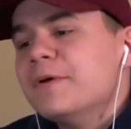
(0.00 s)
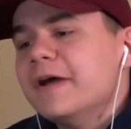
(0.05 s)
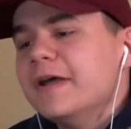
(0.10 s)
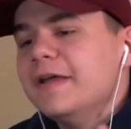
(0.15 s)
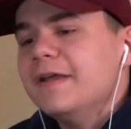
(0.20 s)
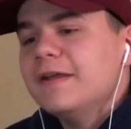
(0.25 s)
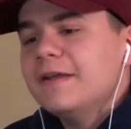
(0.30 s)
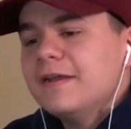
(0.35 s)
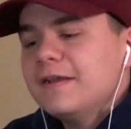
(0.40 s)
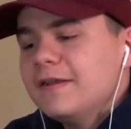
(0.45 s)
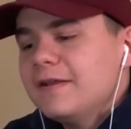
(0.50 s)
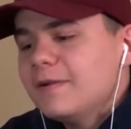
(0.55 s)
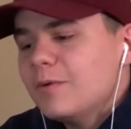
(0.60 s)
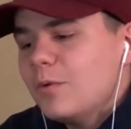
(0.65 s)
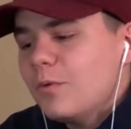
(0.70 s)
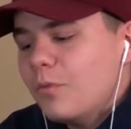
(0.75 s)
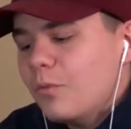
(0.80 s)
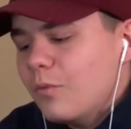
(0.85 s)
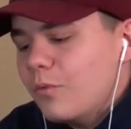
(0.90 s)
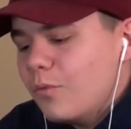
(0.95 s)
But
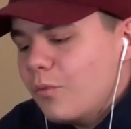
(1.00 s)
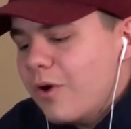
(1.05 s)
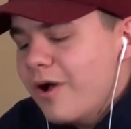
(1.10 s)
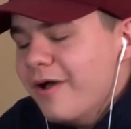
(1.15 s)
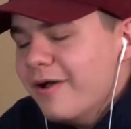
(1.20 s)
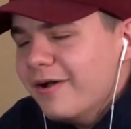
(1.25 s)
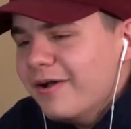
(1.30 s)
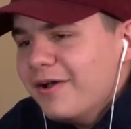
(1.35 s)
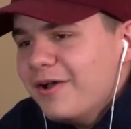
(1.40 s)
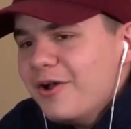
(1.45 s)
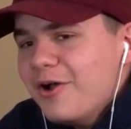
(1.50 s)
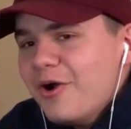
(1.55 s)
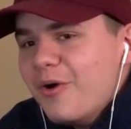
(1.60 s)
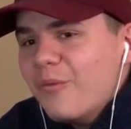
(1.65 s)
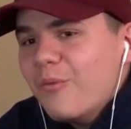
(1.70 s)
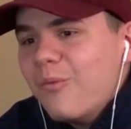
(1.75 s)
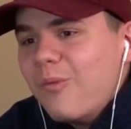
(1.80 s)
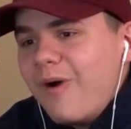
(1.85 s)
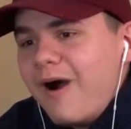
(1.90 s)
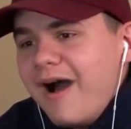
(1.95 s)

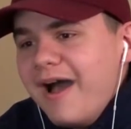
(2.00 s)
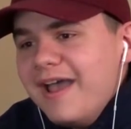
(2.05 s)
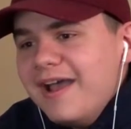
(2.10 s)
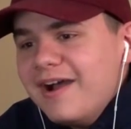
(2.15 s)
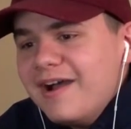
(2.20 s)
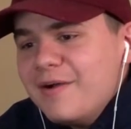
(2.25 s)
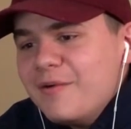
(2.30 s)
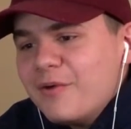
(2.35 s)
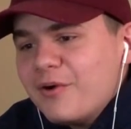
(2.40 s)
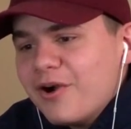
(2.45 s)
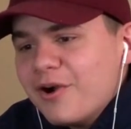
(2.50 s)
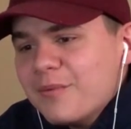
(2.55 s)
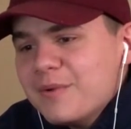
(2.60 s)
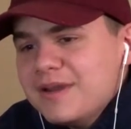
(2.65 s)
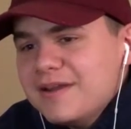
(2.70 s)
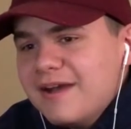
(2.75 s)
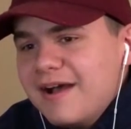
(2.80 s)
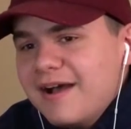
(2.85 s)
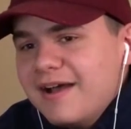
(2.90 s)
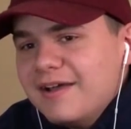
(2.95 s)
why are
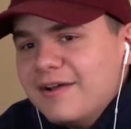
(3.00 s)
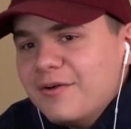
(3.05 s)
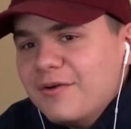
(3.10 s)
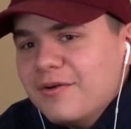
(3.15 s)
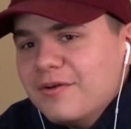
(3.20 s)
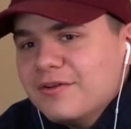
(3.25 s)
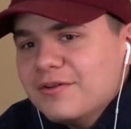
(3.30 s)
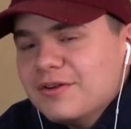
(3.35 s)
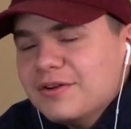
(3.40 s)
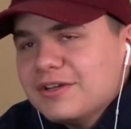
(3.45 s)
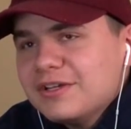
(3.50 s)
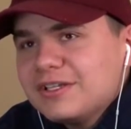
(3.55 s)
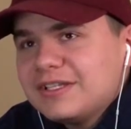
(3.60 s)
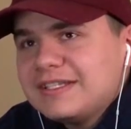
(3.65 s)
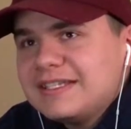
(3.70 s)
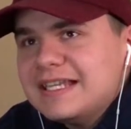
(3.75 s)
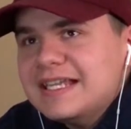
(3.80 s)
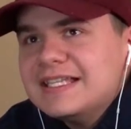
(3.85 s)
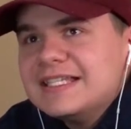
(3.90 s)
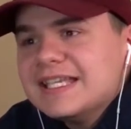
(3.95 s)
we not
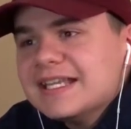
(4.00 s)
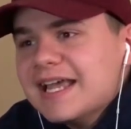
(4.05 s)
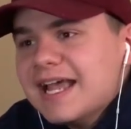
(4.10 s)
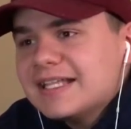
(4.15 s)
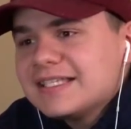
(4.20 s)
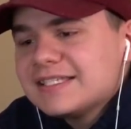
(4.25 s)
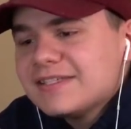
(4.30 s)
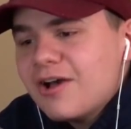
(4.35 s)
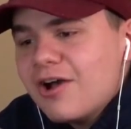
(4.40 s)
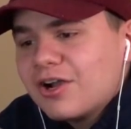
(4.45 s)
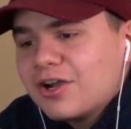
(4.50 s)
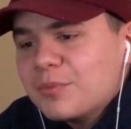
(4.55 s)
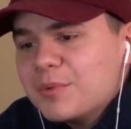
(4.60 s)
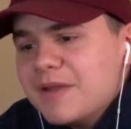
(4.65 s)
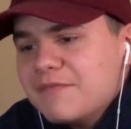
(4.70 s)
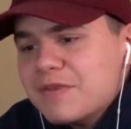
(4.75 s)
decent at soccer?